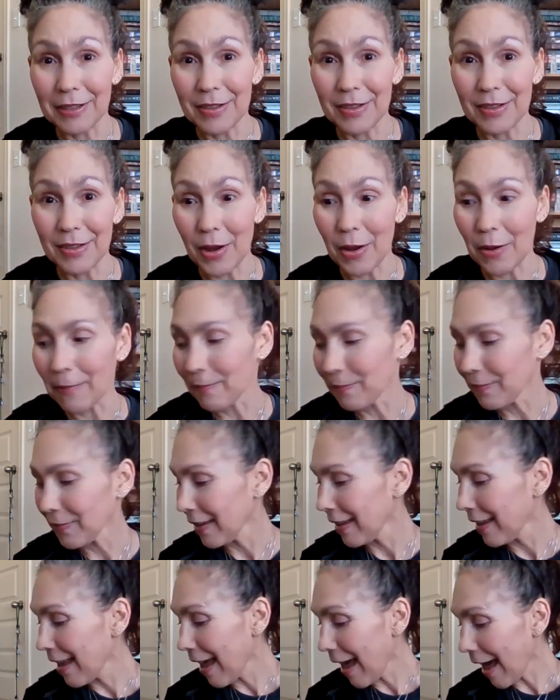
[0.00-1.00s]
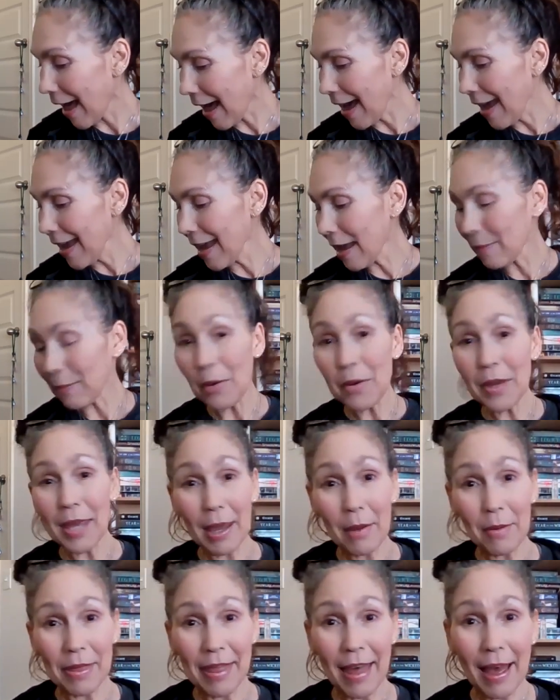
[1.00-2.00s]
So I am
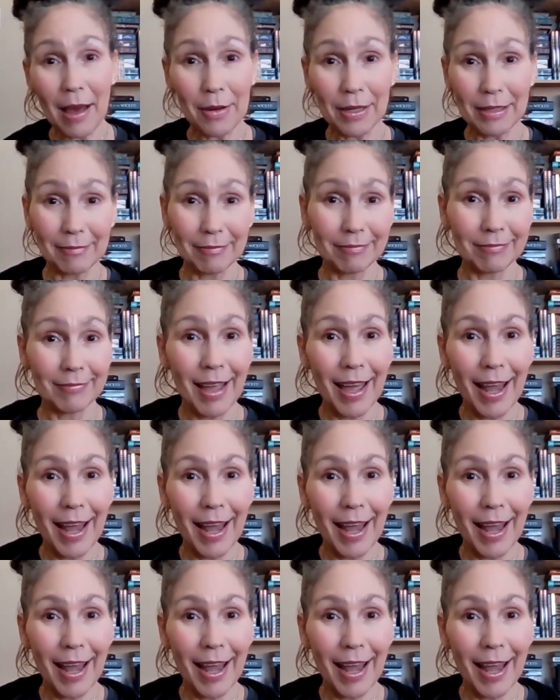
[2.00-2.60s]
okay with that one.